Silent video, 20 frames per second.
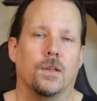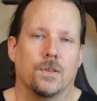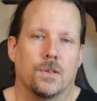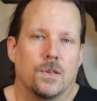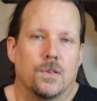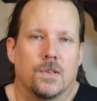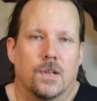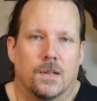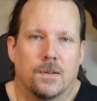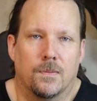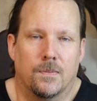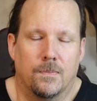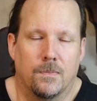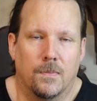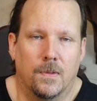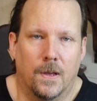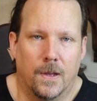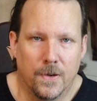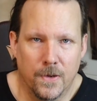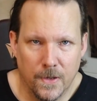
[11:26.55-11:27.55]
this is an
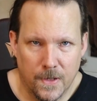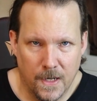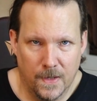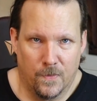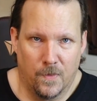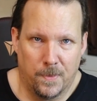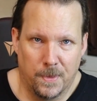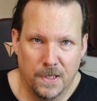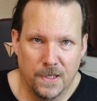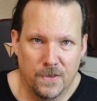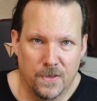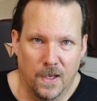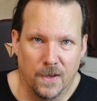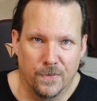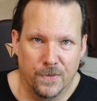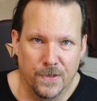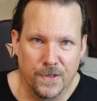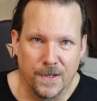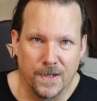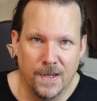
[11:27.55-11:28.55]
undercover police
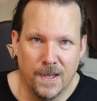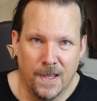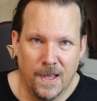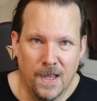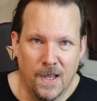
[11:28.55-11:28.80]
officer